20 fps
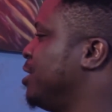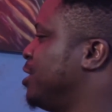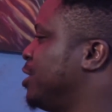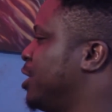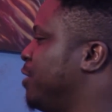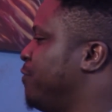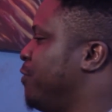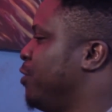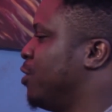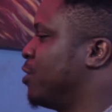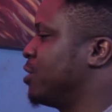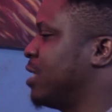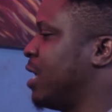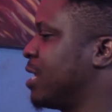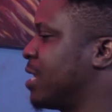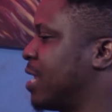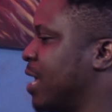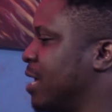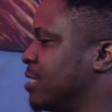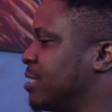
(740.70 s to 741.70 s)
giving us
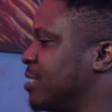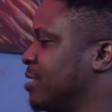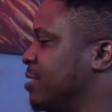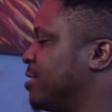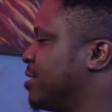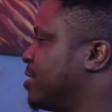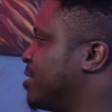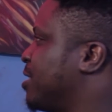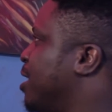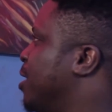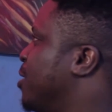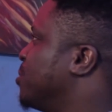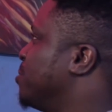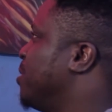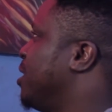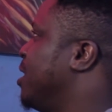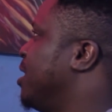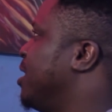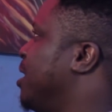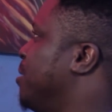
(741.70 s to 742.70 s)
that dancing steps,
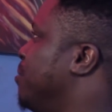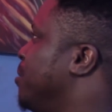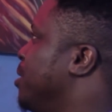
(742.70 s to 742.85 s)
man. I'm